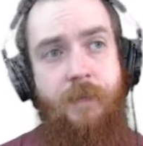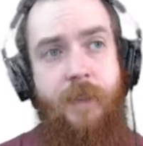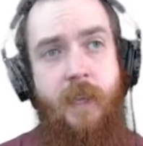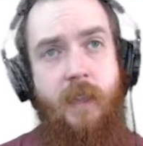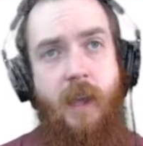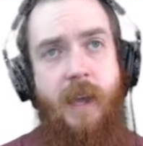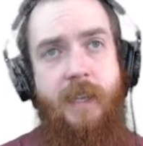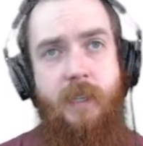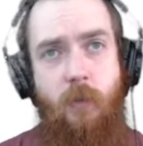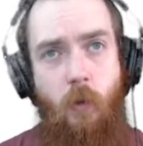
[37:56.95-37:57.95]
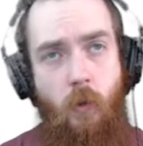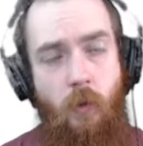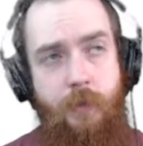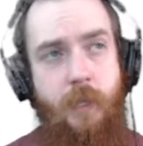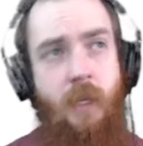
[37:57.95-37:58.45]
that I can
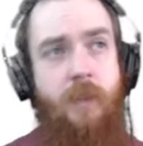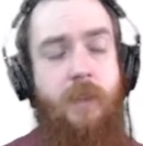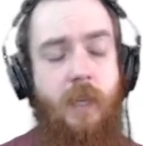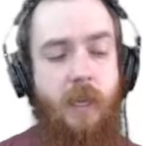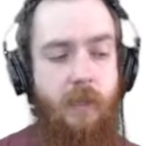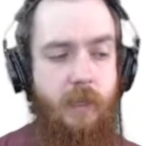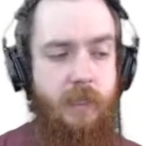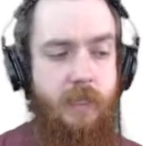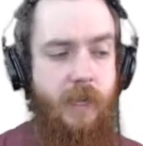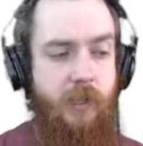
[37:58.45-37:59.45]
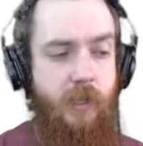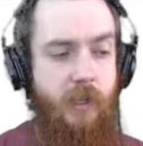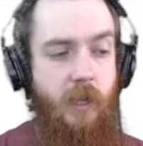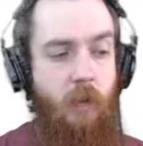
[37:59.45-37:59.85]
hold that essentially